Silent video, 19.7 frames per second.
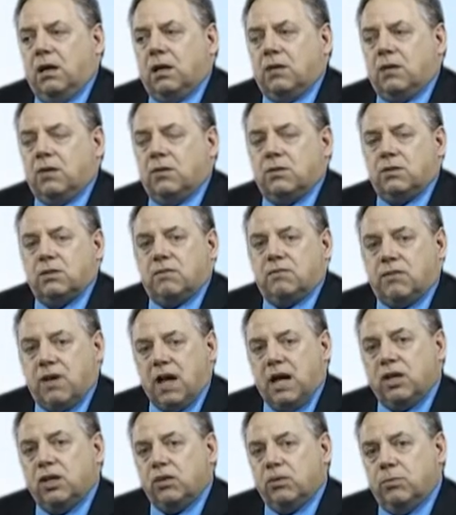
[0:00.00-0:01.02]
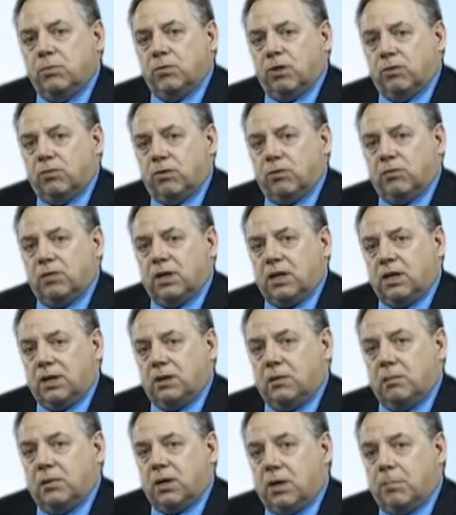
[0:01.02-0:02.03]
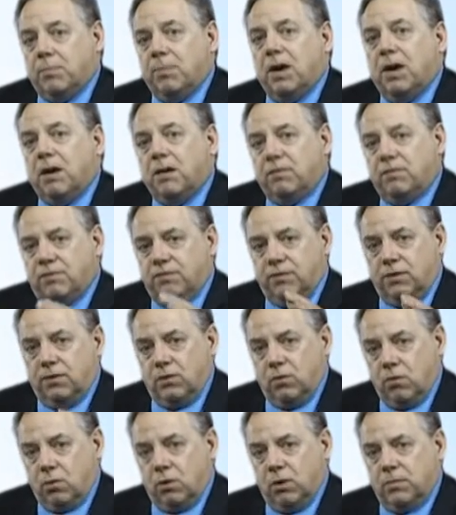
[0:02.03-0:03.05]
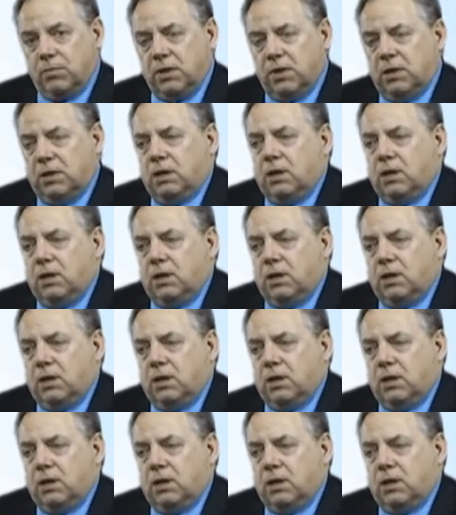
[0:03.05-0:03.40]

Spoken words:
there's a volume of curriculum above the norm